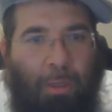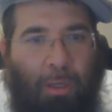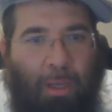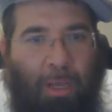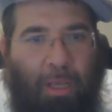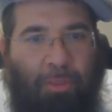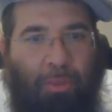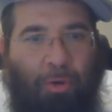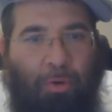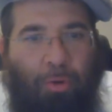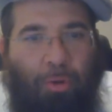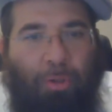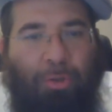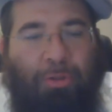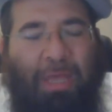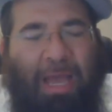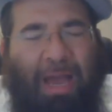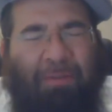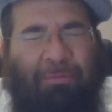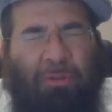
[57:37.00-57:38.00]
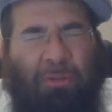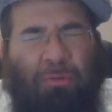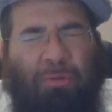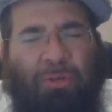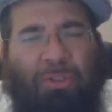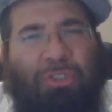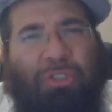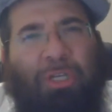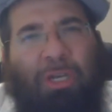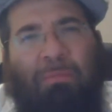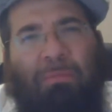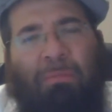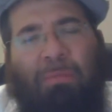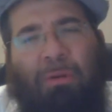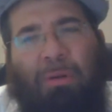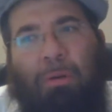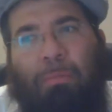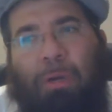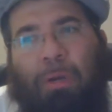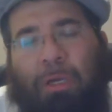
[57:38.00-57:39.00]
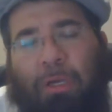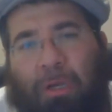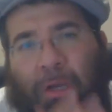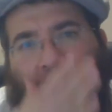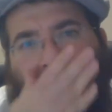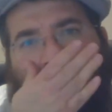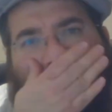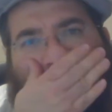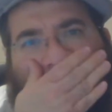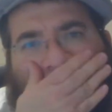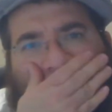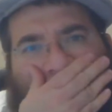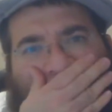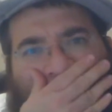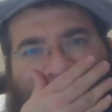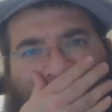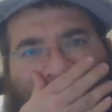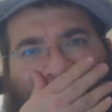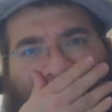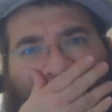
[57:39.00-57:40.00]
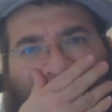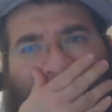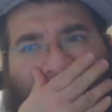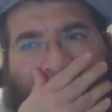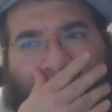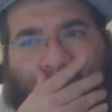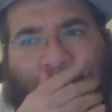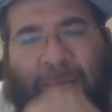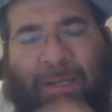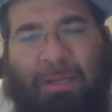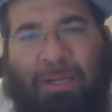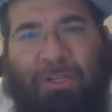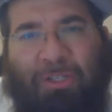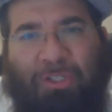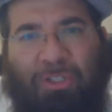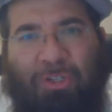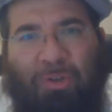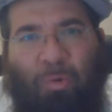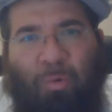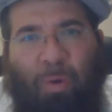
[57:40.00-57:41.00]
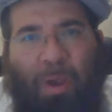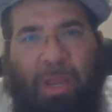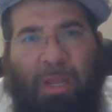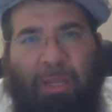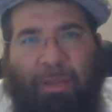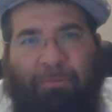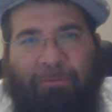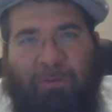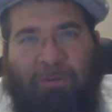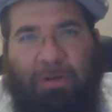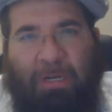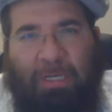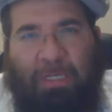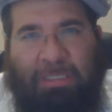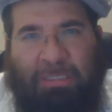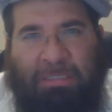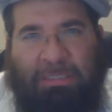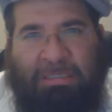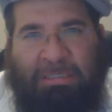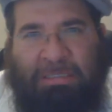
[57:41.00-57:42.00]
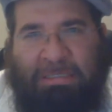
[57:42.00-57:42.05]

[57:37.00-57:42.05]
And they all daven to Hashem. Oh my gosh, they're still waiting for us.